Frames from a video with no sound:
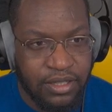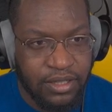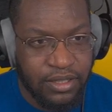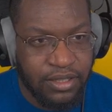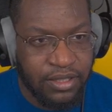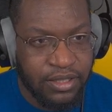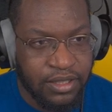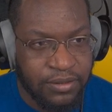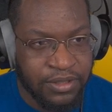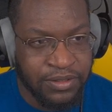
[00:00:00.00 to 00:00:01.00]

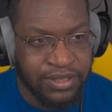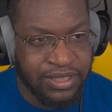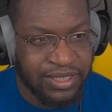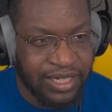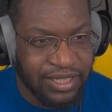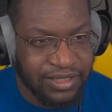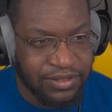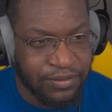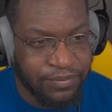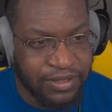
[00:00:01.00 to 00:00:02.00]
I want you to attack
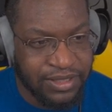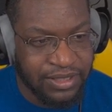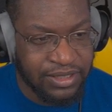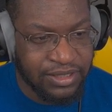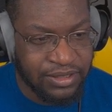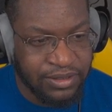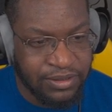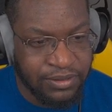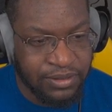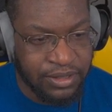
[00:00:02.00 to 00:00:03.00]
so you can freeze things.
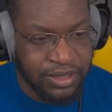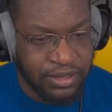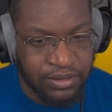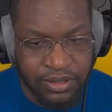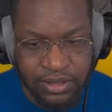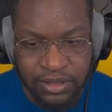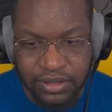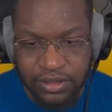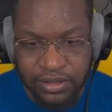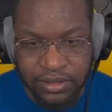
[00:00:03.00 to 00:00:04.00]
So yeah, no, I think
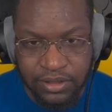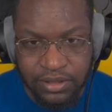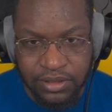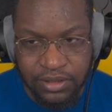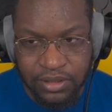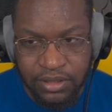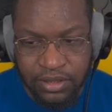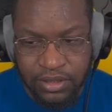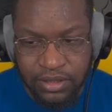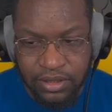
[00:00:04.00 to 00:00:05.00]
it's gonna
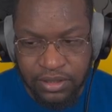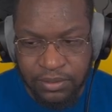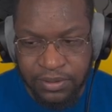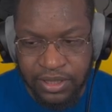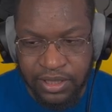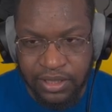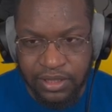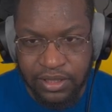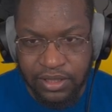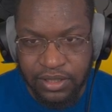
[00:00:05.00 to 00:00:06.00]
be that.